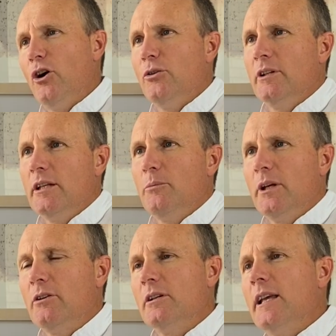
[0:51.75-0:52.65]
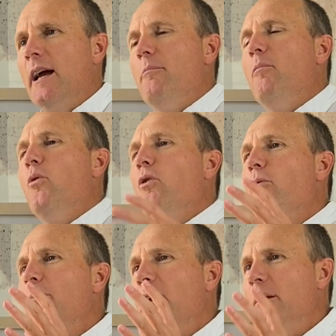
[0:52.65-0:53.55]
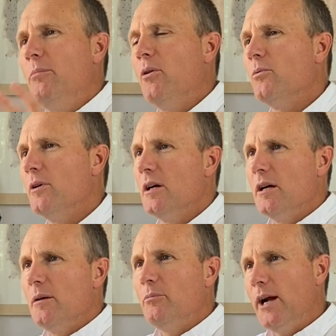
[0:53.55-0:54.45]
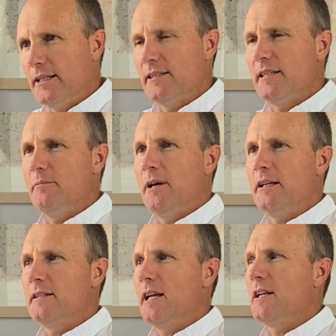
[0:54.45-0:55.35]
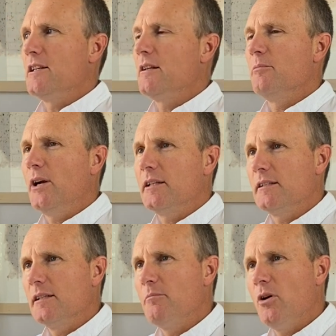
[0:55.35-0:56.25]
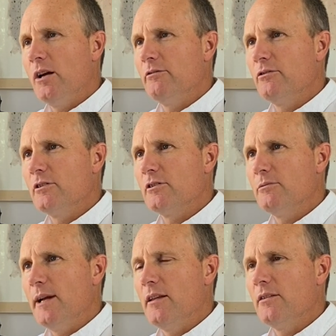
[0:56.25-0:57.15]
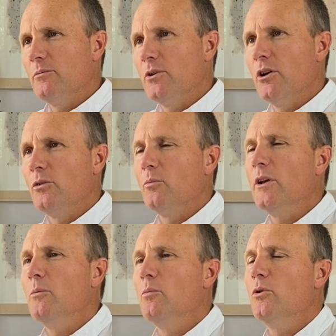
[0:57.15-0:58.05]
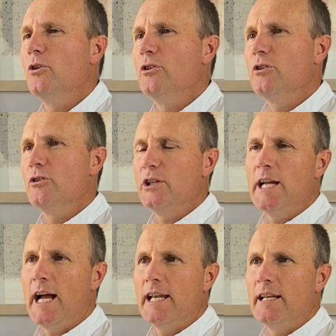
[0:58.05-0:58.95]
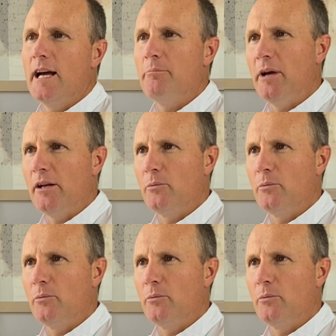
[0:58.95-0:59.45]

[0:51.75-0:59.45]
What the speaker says: only we could get more people practicing meditation and practicing mindfulness around the world, we would create a better